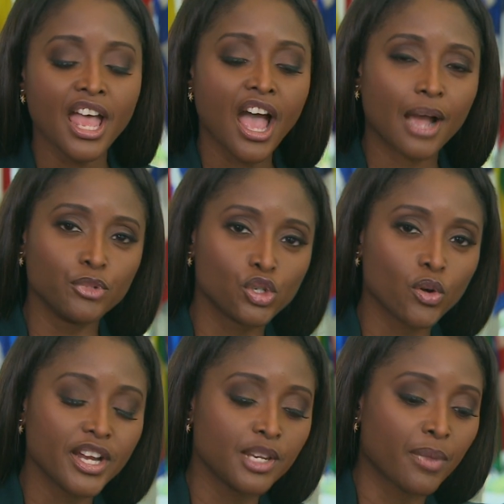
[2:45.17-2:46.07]
I'm
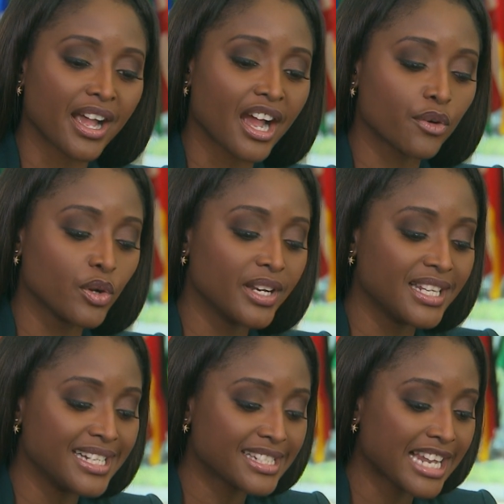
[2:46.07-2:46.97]
joined by our own
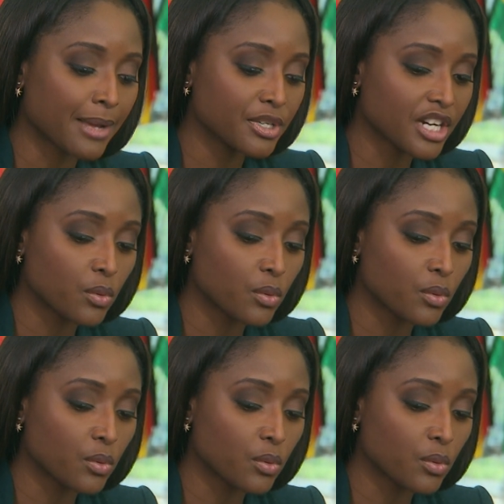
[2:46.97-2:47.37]
Elise Labbitt, our